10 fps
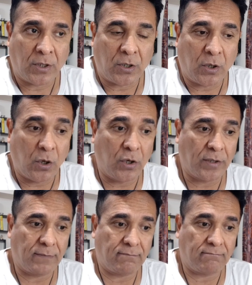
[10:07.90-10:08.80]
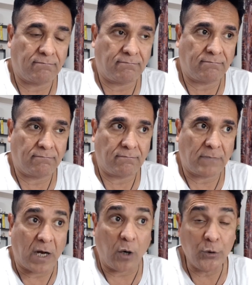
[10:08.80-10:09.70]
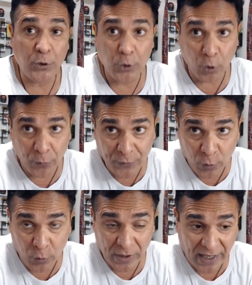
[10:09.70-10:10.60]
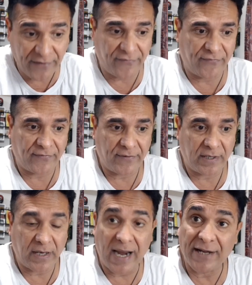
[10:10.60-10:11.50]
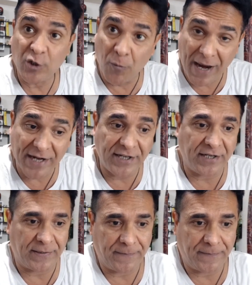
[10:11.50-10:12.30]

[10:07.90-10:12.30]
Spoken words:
Or how do you view life and humanity?